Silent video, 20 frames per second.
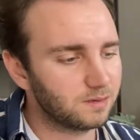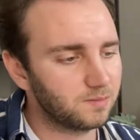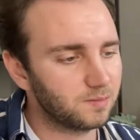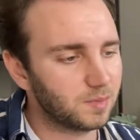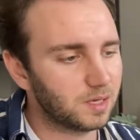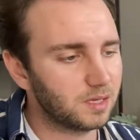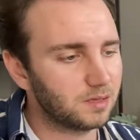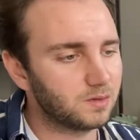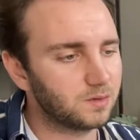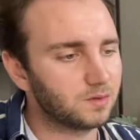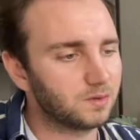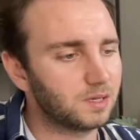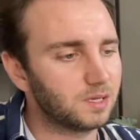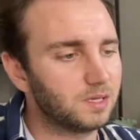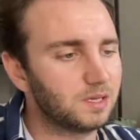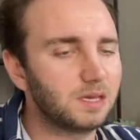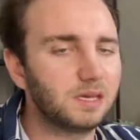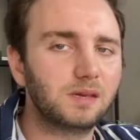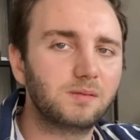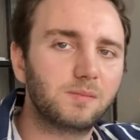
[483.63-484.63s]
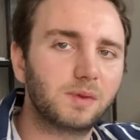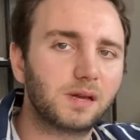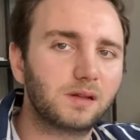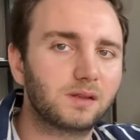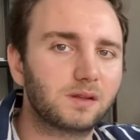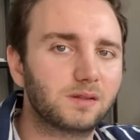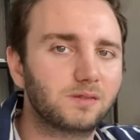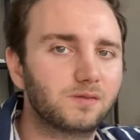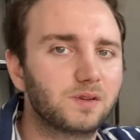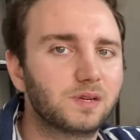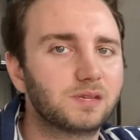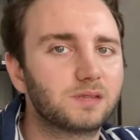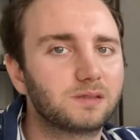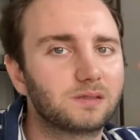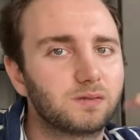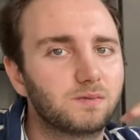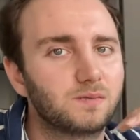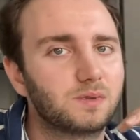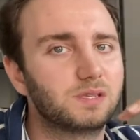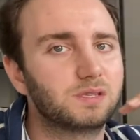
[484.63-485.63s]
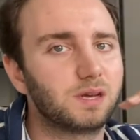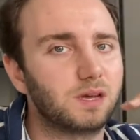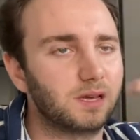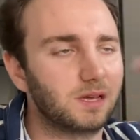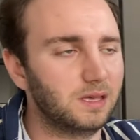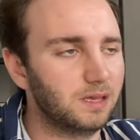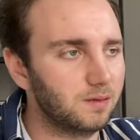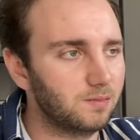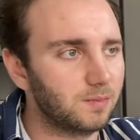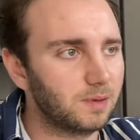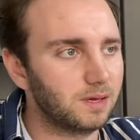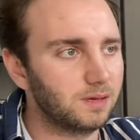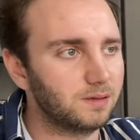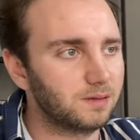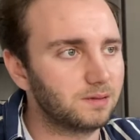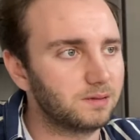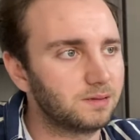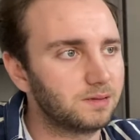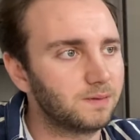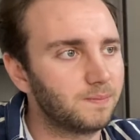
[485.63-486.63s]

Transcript: me to an email address which I emailed